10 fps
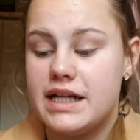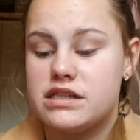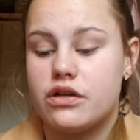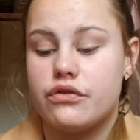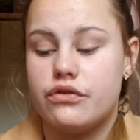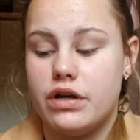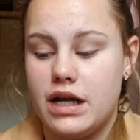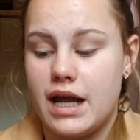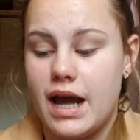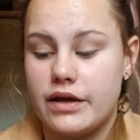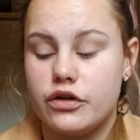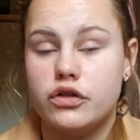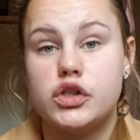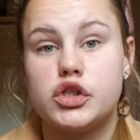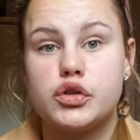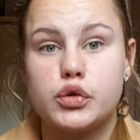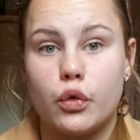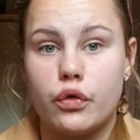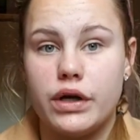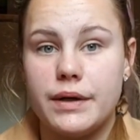It's really a good
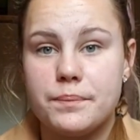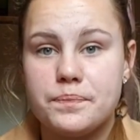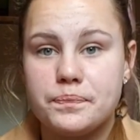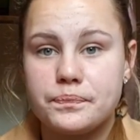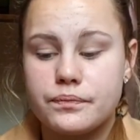story.